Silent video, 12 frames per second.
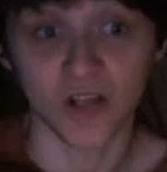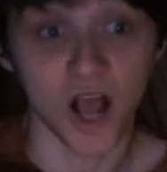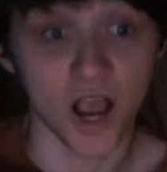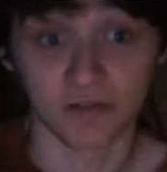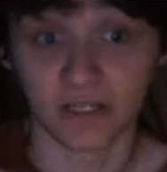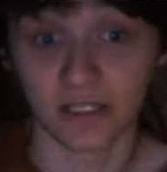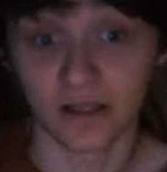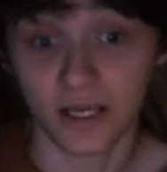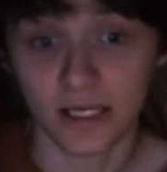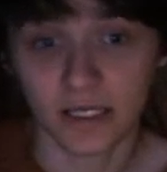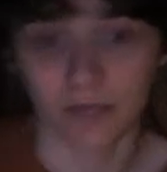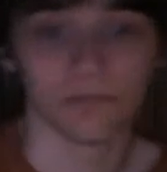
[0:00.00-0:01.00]
I really
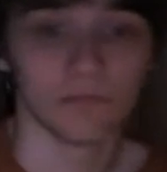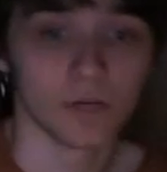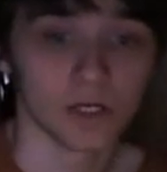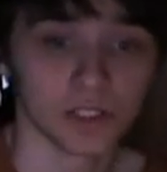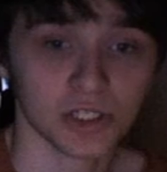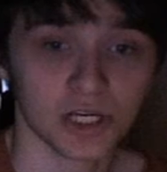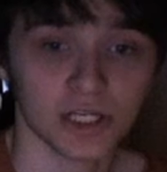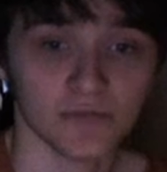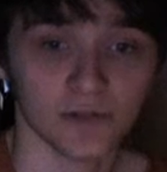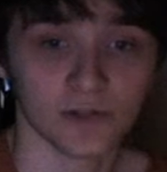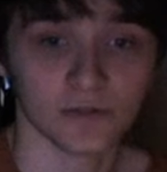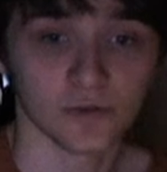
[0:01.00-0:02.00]
like it. Mask Change,
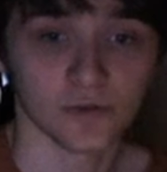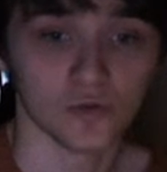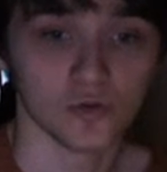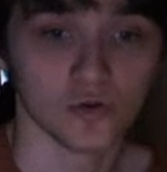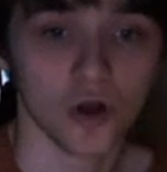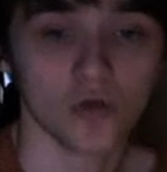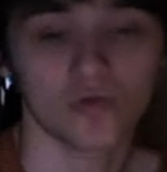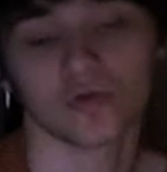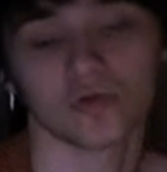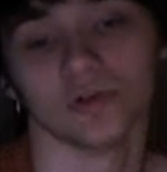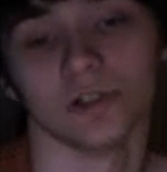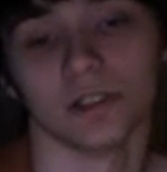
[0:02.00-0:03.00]
for those of you who don't
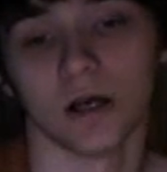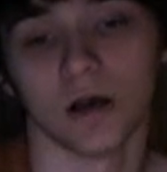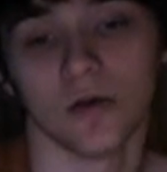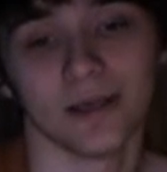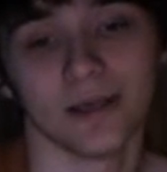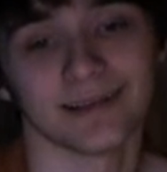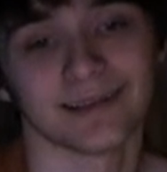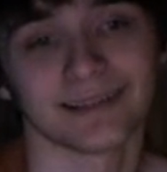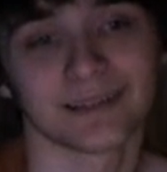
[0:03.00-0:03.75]
already know, is a